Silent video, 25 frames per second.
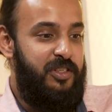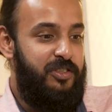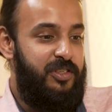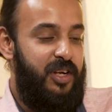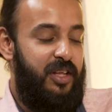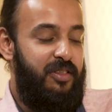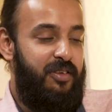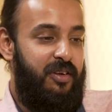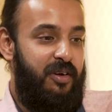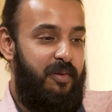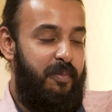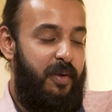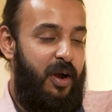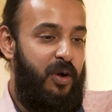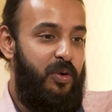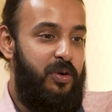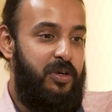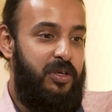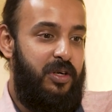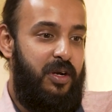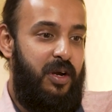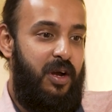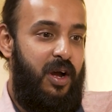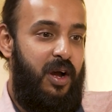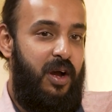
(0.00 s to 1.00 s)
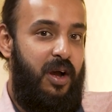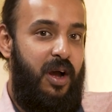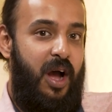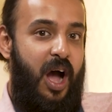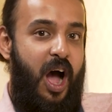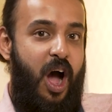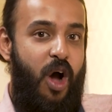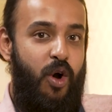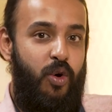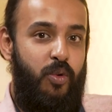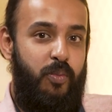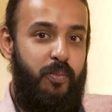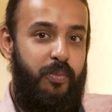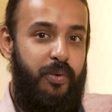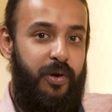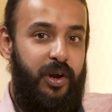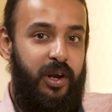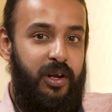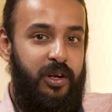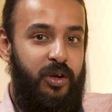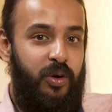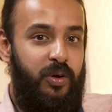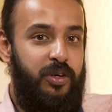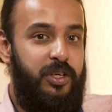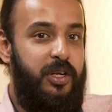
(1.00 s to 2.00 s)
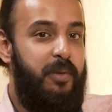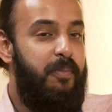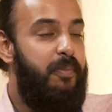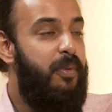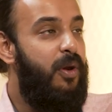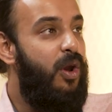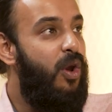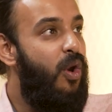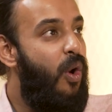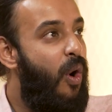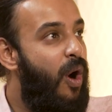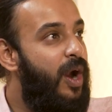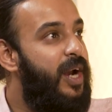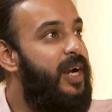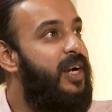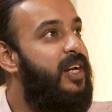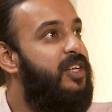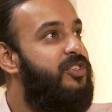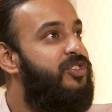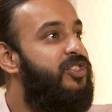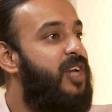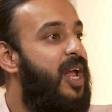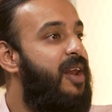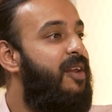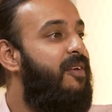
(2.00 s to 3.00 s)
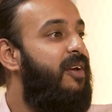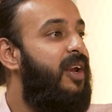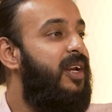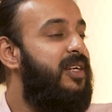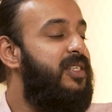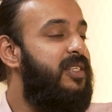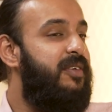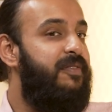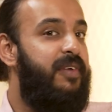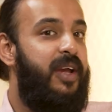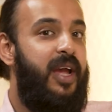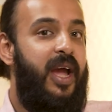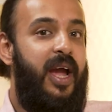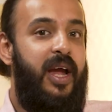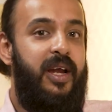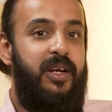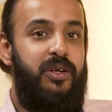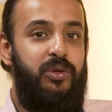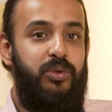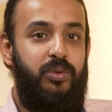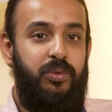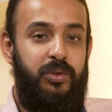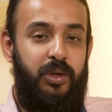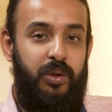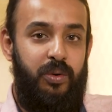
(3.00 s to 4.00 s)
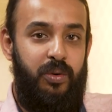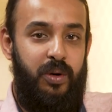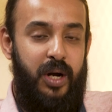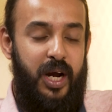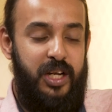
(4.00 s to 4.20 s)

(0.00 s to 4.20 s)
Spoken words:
Chander, about how Brillio deployed generative AI to,